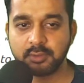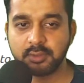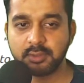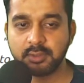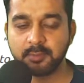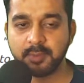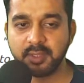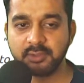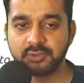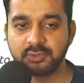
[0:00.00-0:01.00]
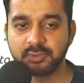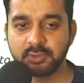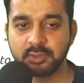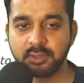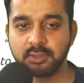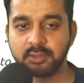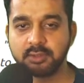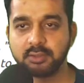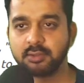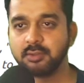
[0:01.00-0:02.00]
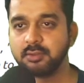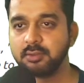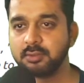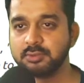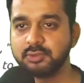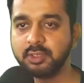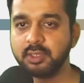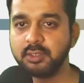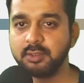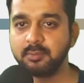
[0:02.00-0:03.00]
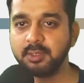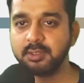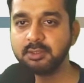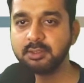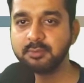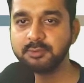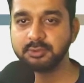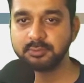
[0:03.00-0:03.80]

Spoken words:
is a page. Let's check its meta description.